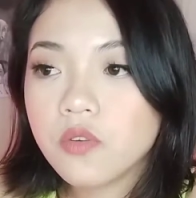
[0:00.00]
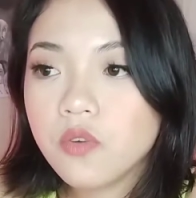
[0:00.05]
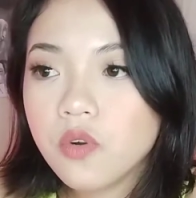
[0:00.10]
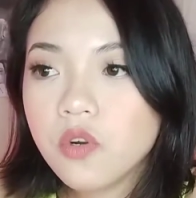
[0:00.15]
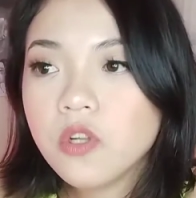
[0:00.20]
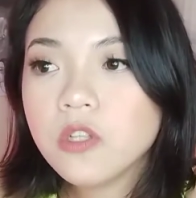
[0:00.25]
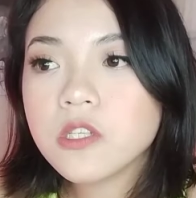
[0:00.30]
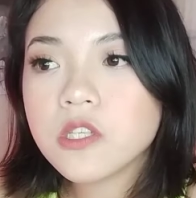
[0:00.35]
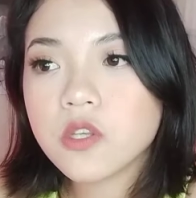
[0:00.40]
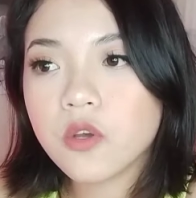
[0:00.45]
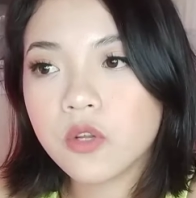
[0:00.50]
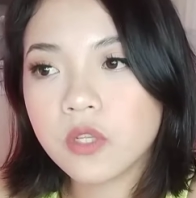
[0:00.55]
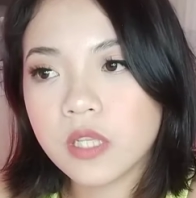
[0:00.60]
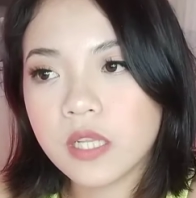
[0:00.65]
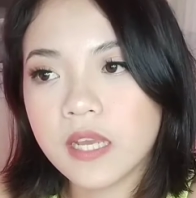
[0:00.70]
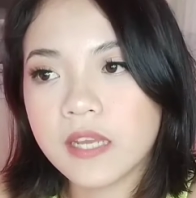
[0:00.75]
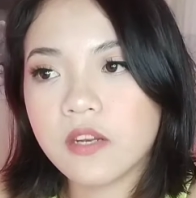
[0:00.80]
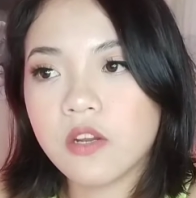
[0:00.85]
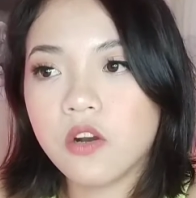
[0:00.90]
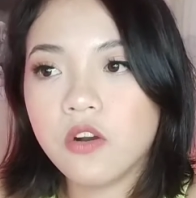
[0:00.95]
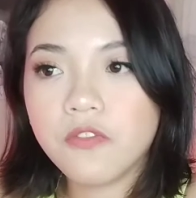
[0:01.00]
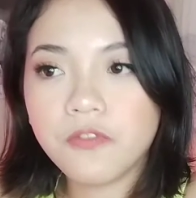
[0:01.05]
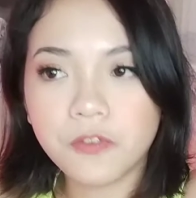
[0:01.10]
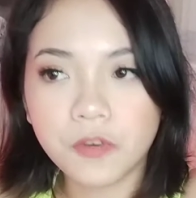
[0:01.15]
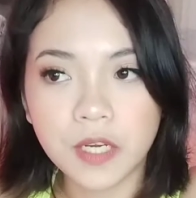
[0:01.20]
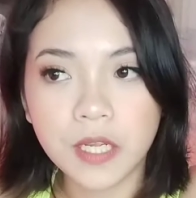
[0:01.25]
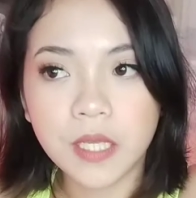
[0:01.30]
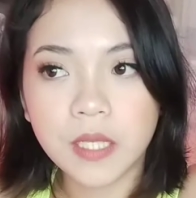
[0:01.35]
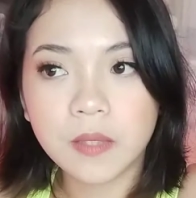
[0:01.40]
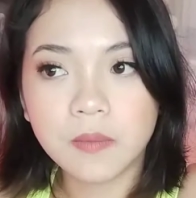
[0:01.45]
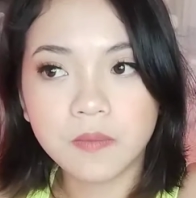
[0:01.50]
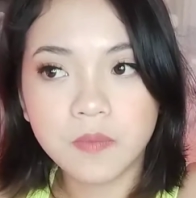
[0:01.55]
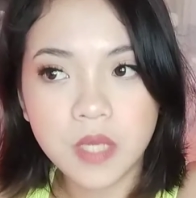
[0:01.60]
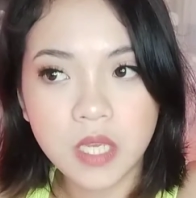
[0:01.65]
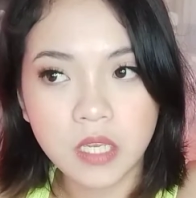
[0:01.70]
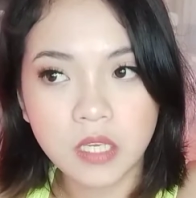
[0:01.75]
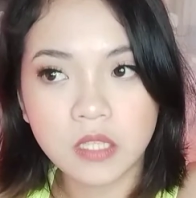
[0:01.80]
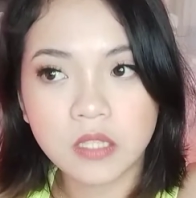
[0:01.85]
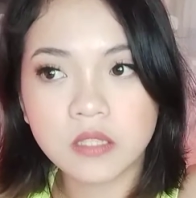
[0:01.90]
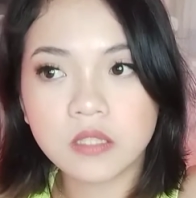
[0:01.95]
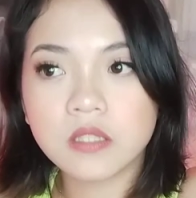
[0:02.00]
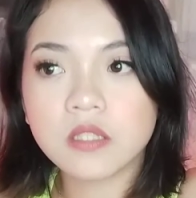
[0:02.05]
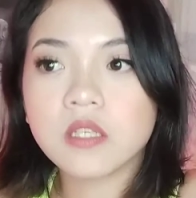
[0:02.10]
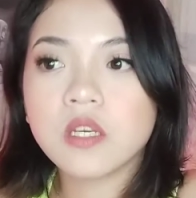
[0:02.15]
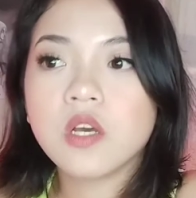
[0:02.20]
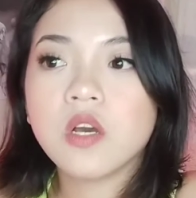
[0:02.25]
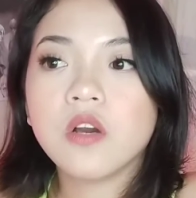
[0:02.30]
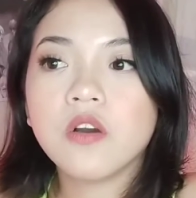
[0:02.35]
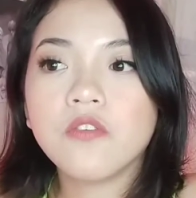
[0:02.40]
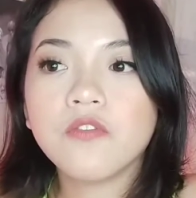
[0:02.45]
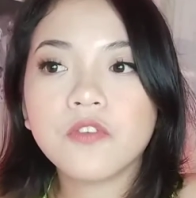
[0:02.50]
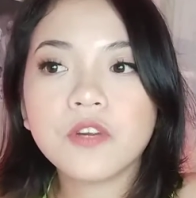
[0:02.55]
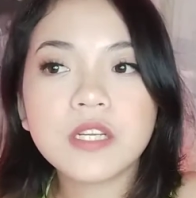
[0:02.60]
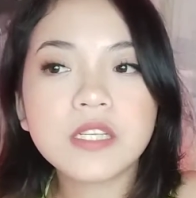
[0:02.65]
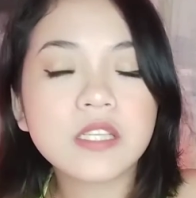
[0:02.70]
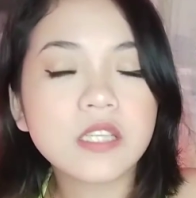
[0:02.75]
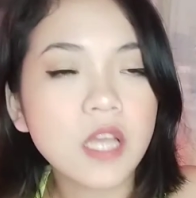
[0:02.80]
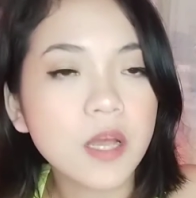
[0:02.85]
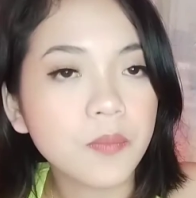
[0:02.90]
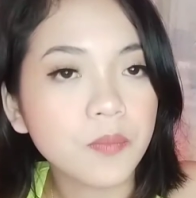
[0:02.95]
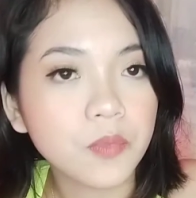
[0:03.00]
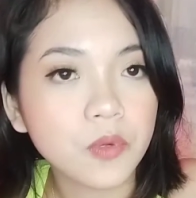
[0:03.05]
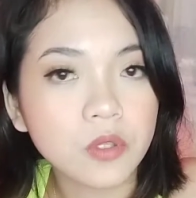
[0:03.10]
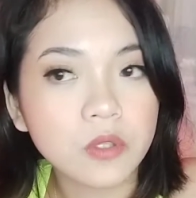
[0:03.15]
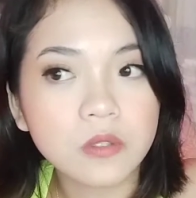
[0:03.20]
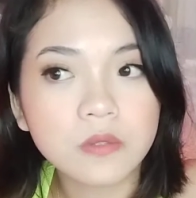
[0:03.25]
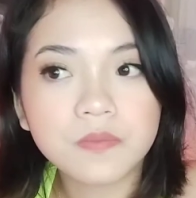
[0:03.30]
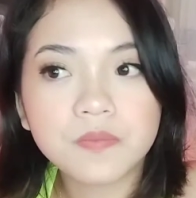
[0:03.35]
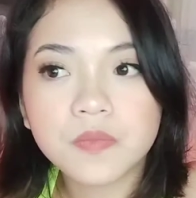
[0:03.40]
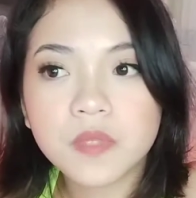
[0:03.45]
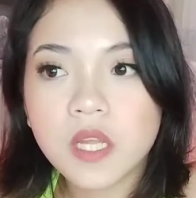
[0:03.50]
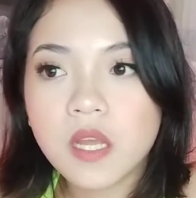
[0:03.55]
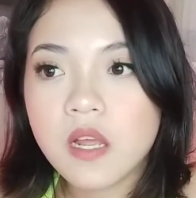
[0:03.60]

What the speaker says: Google's online offering mean, for example,